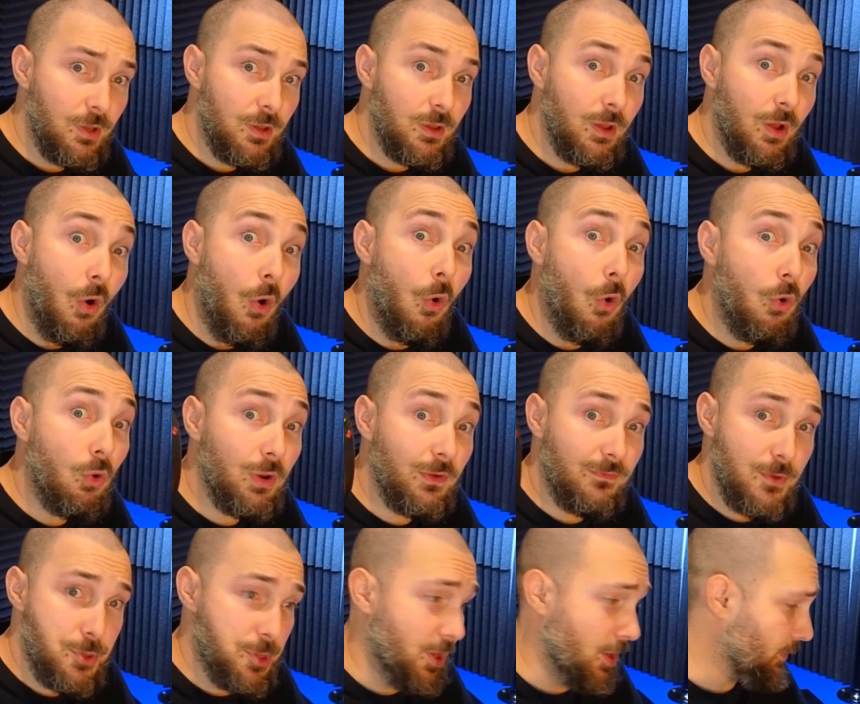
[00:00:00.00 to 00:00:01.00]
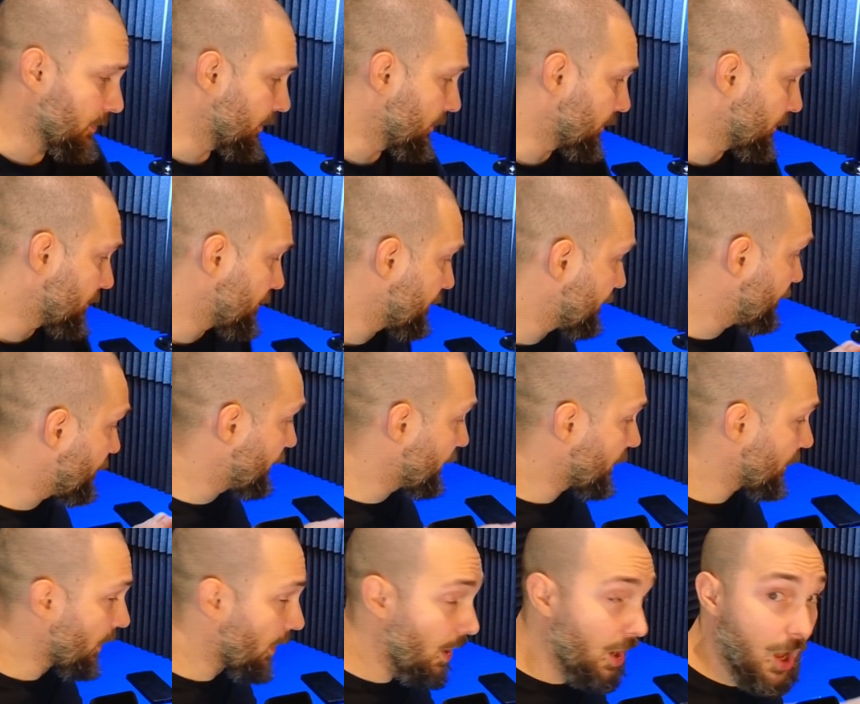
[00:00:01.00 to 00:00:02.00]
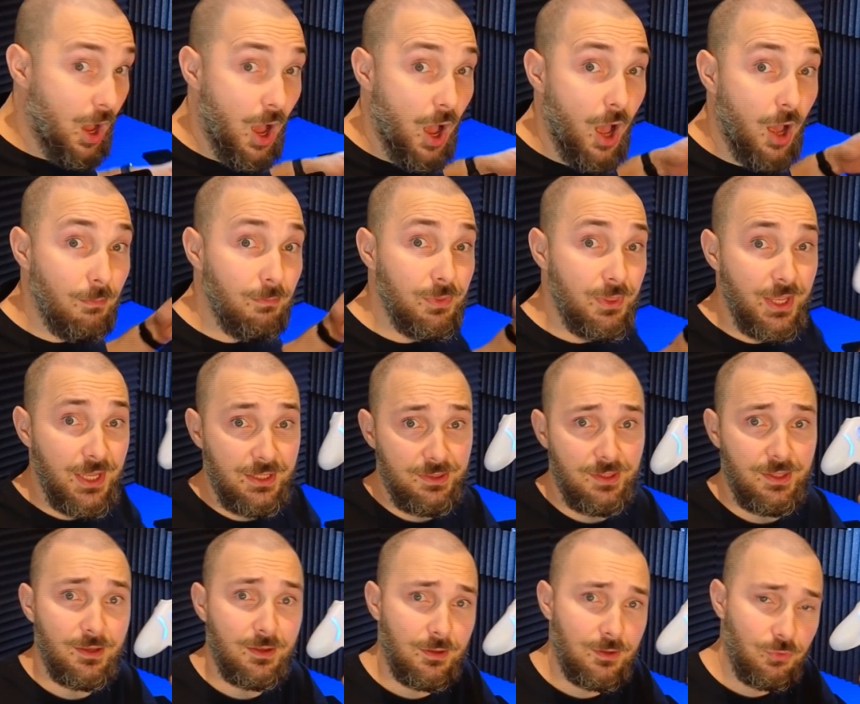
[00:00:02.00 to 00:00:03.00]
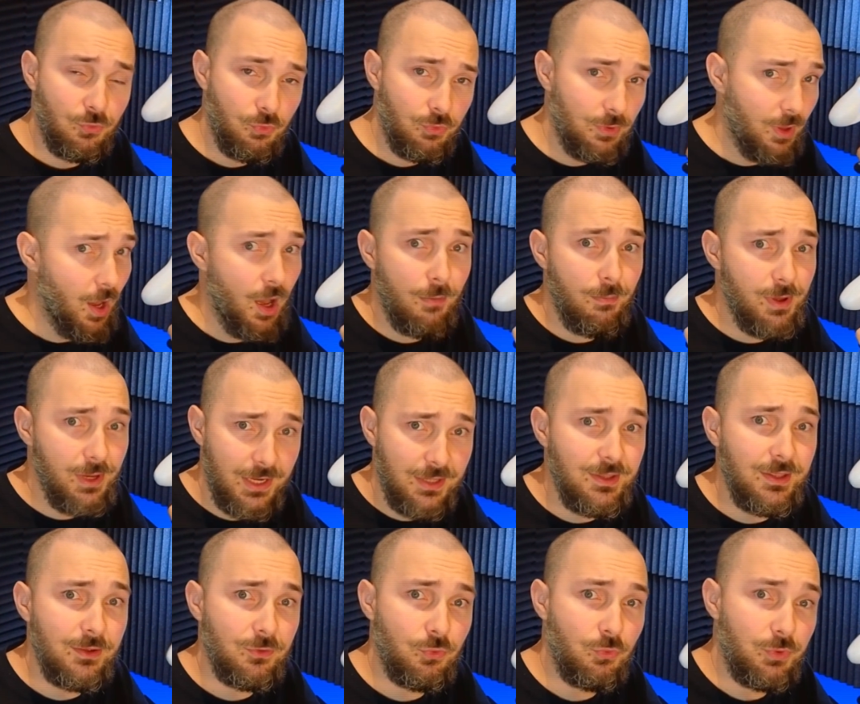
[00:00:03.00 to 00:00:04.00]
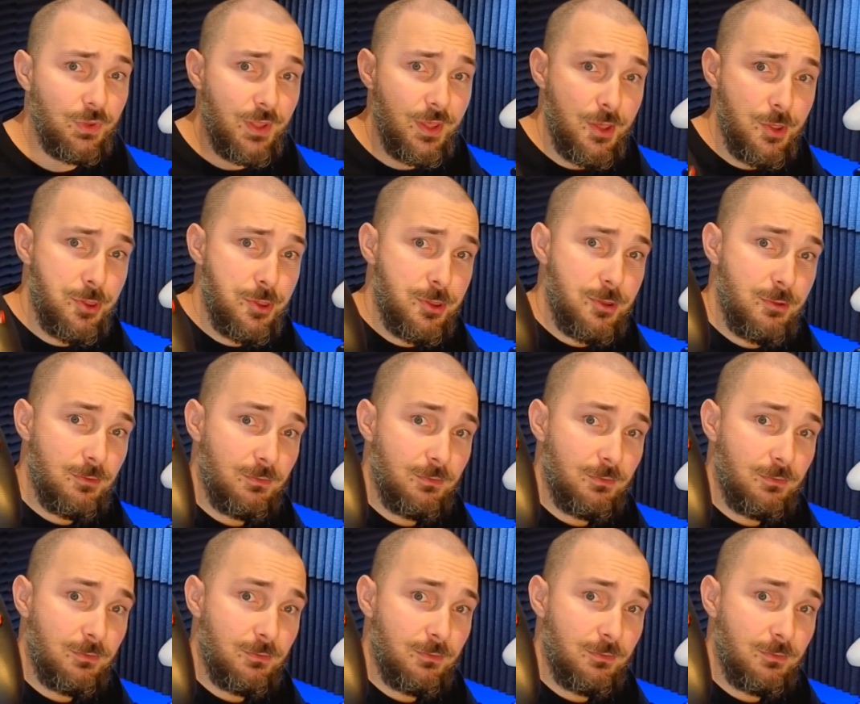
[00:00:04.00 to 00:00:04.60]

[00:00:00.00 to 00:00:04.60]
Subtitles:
all of a sudden upgrading to this